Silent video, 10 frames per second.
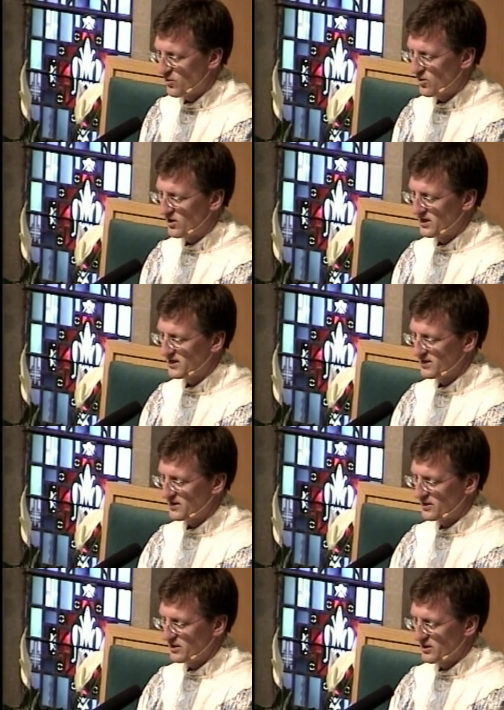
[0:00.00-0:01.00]
Or,
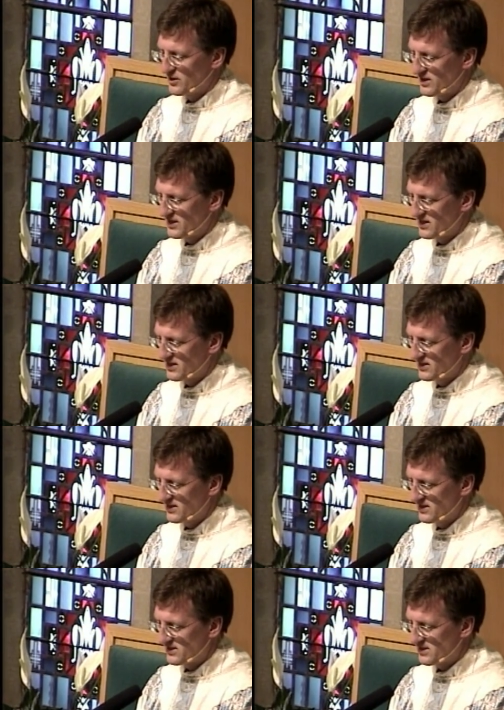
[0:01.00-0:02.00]

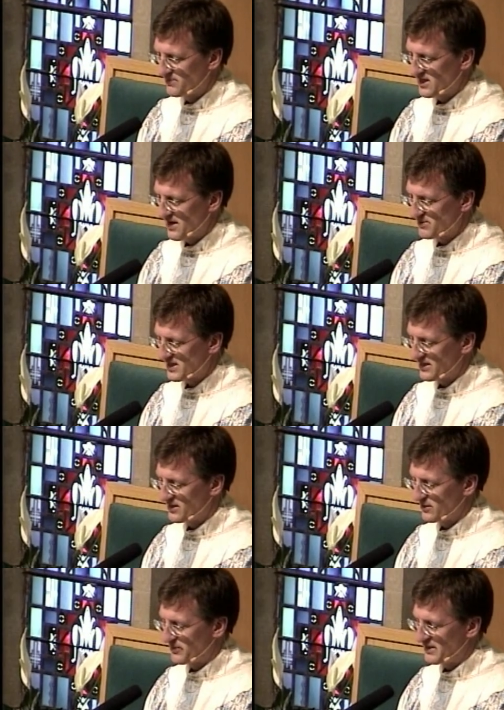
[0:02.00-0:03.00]
sometimes I
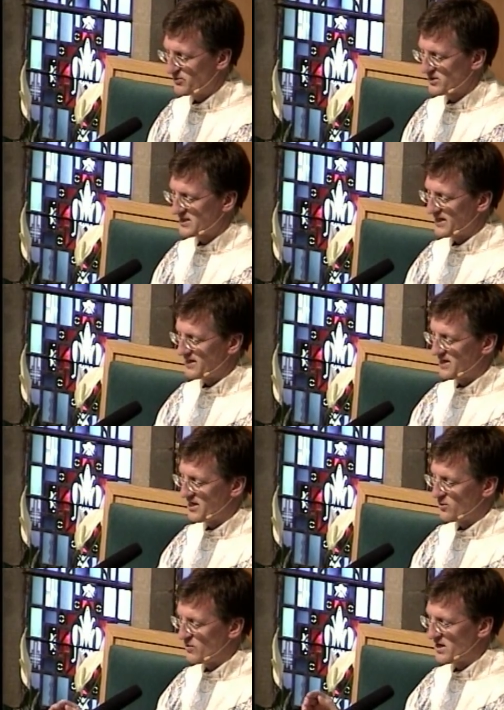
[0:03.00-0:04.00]
hear people say,
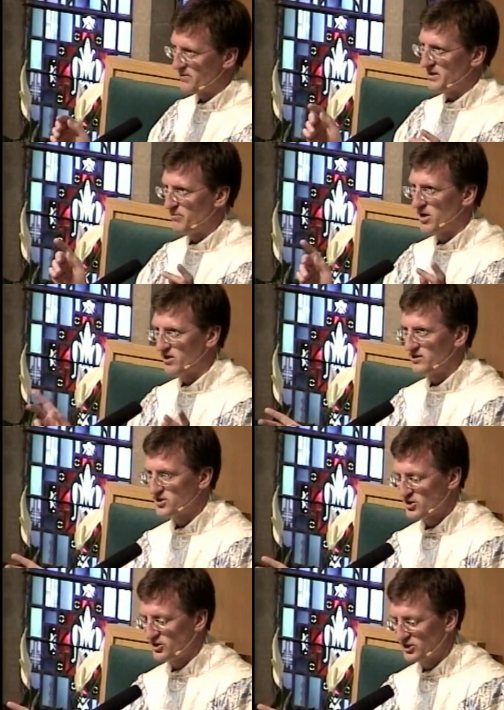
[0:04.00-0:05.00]
I don't want to be part of
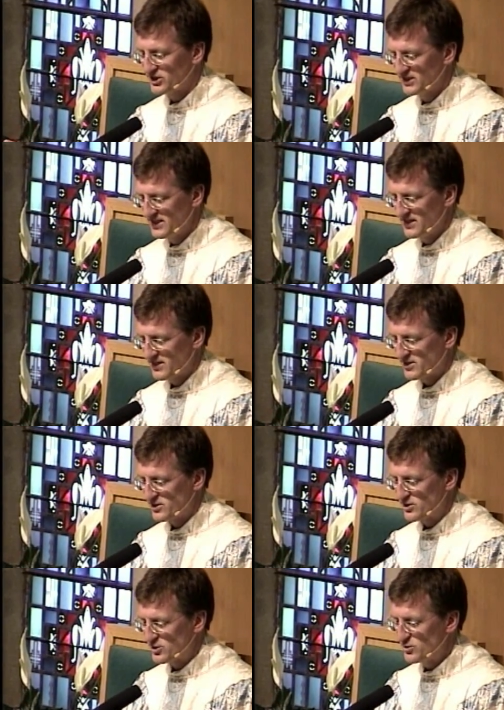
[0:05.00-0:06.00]
the church because
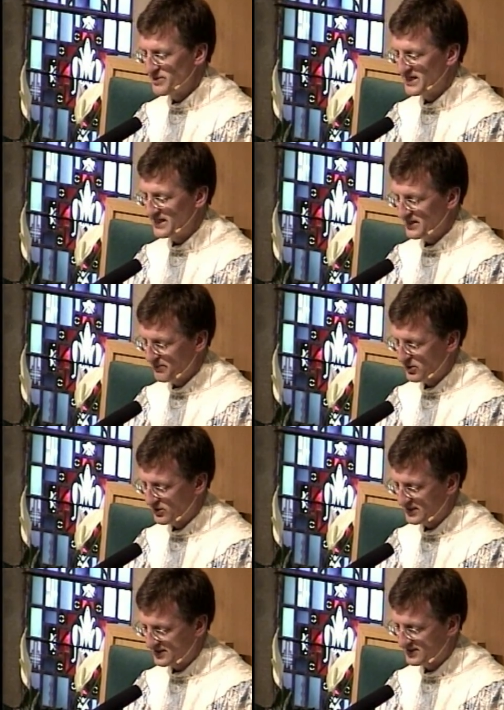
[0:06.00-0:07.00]
there's too many
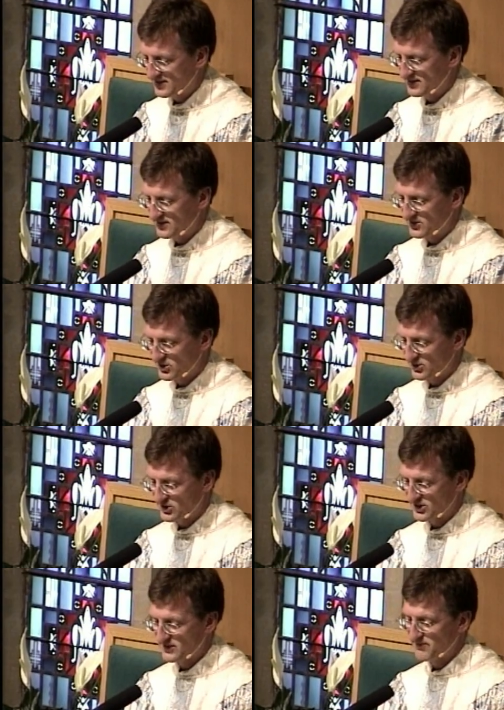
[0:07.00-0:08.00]
hypocrites in the
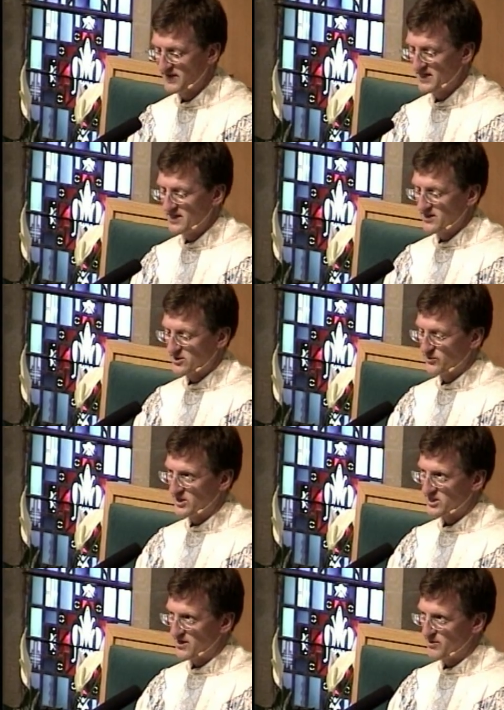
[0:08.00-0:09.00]
church. To
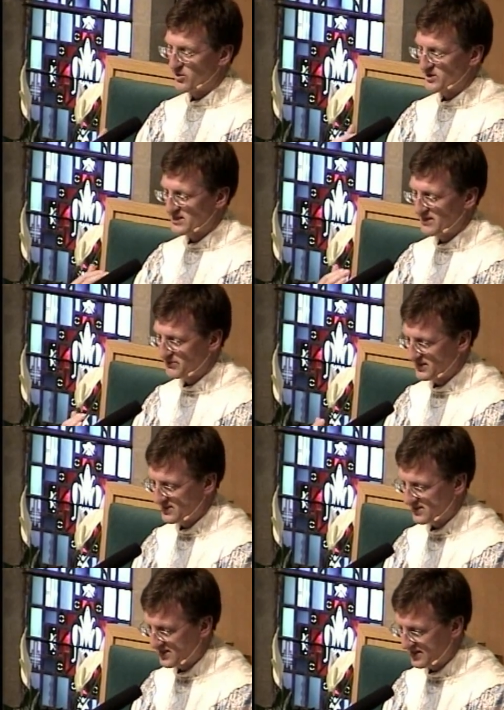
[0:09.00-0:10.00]
which I'm always
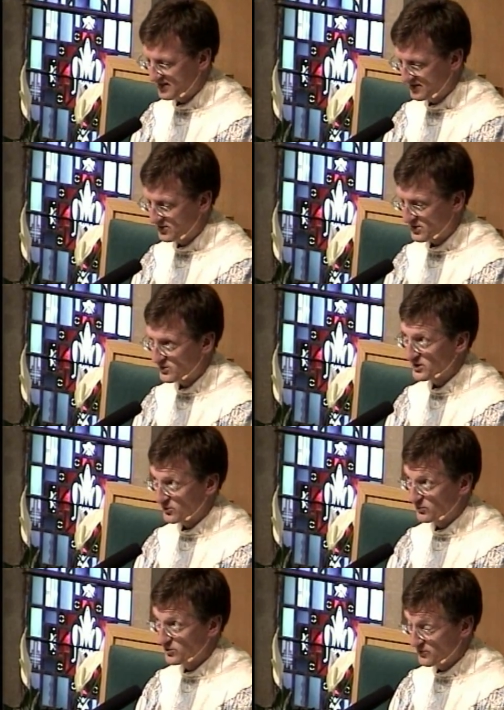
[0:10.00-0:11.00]
tempted to say, there's
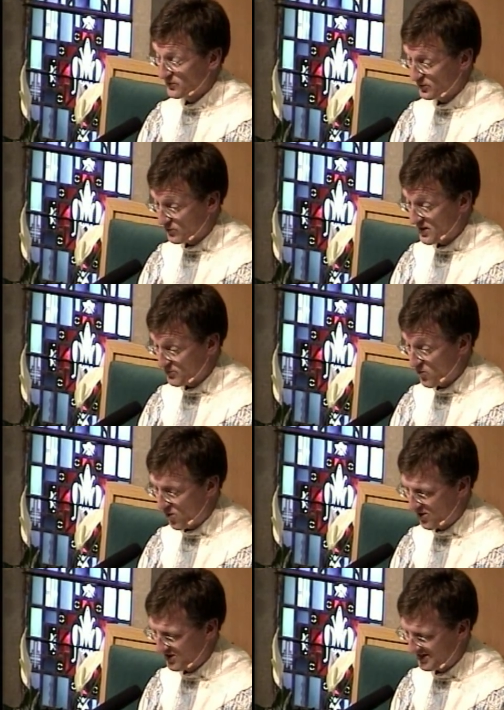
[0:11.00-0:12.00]
still room for one
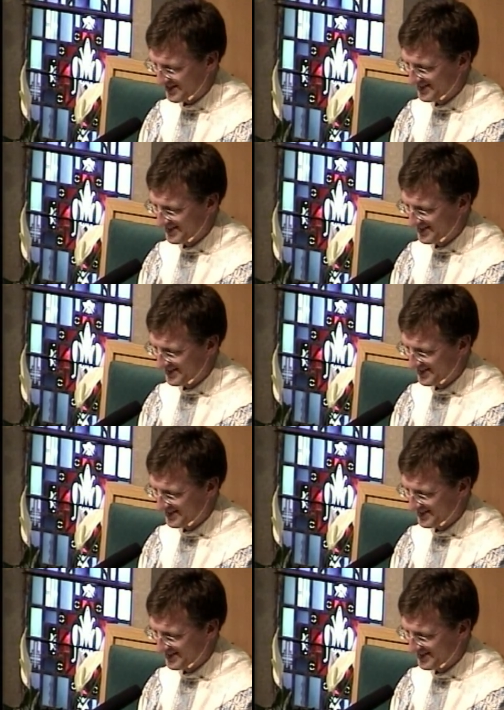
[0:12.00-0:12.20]
more.